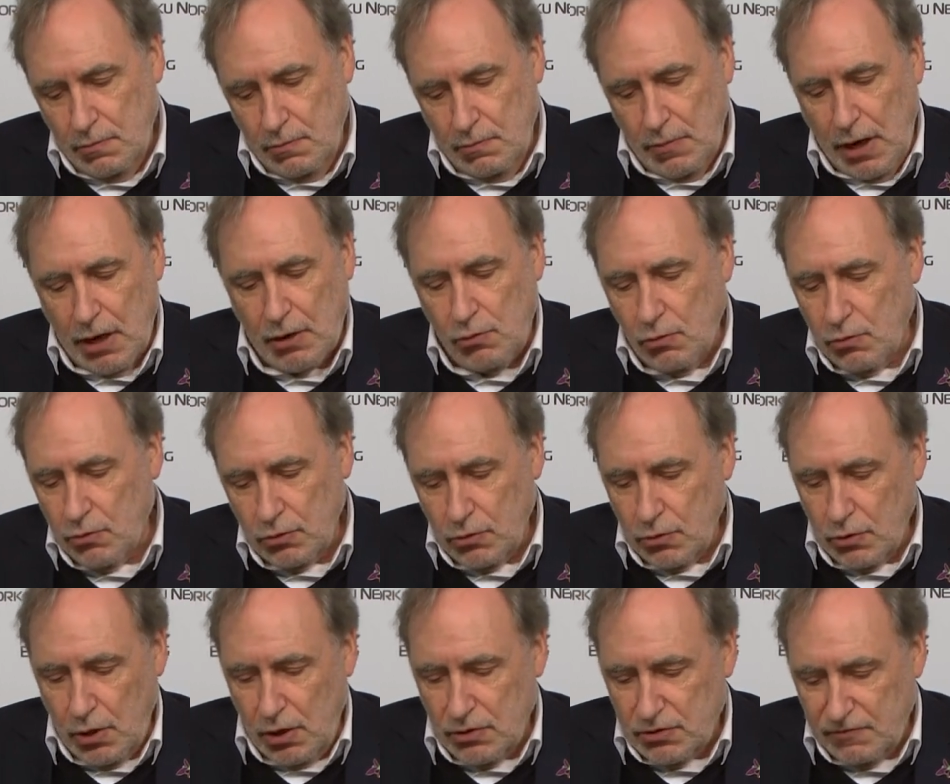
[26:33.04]
Macron
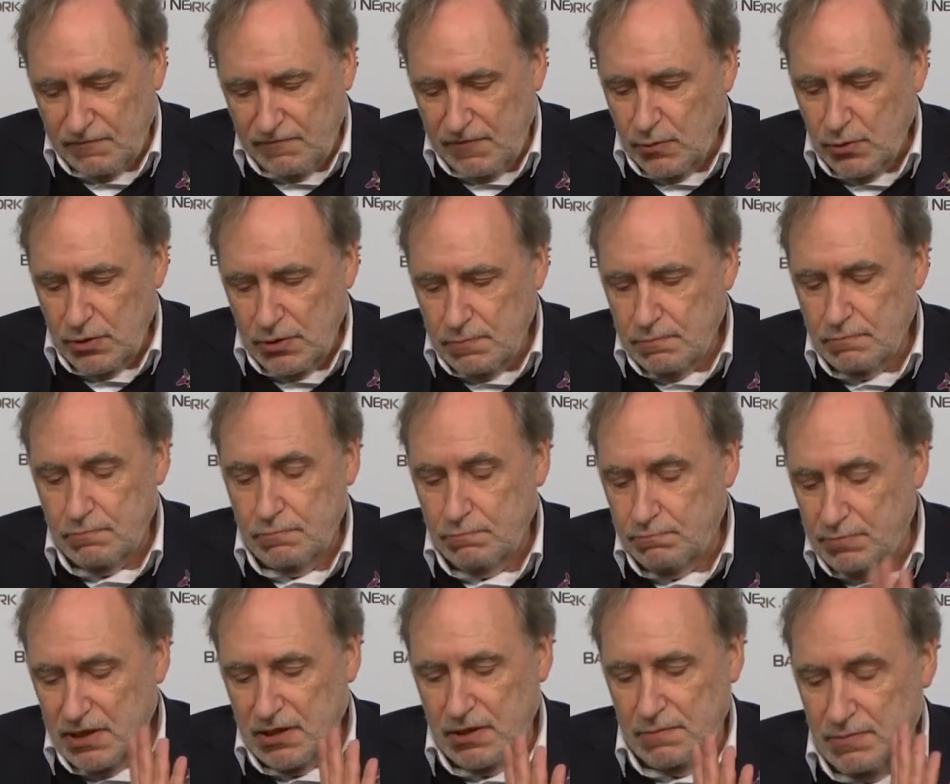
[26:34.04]
got a very
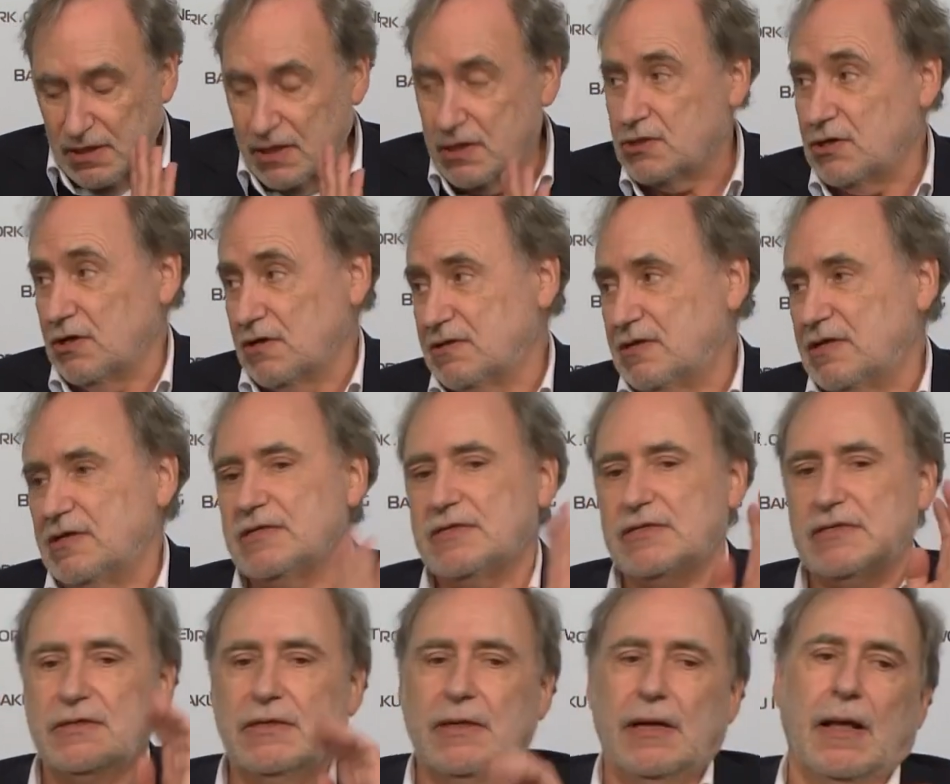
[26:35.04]
big
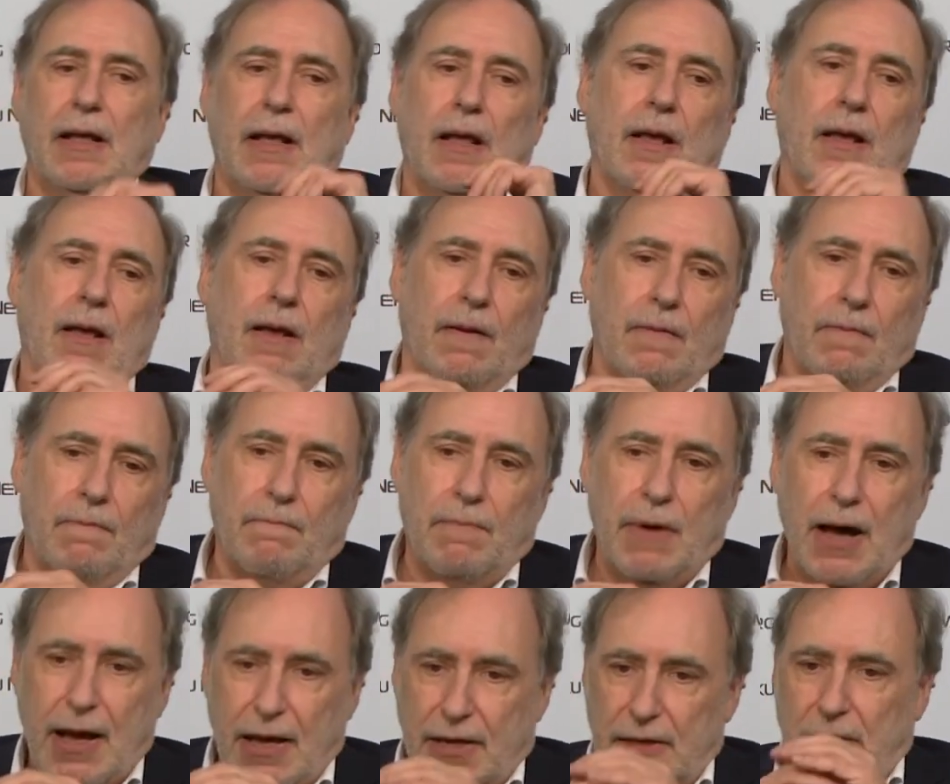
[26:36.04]
success
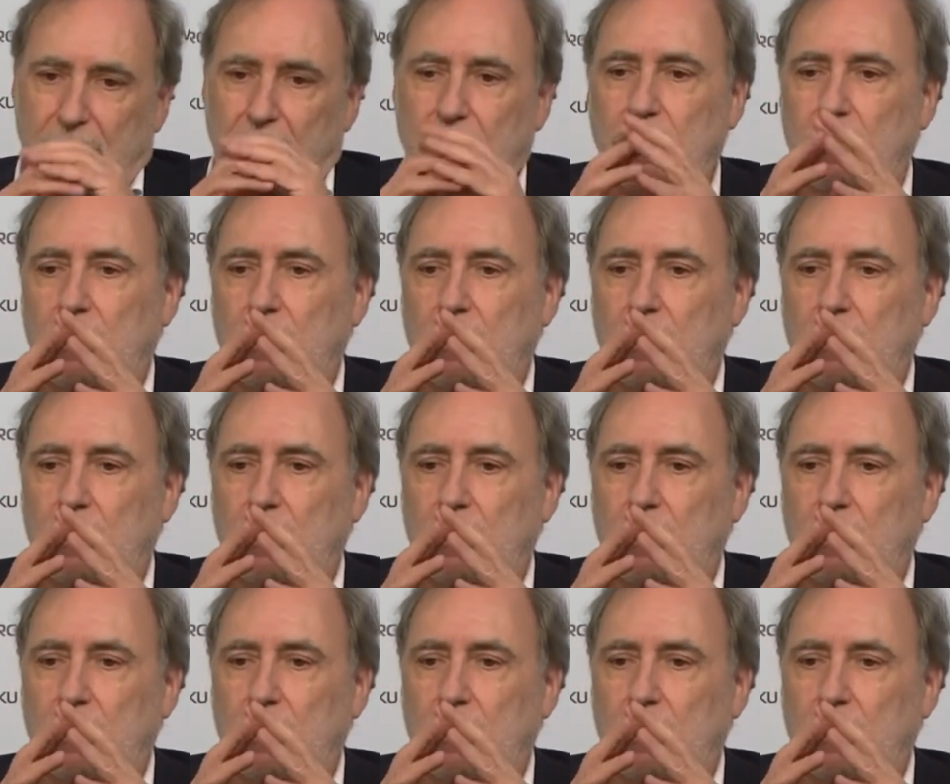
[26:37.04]
by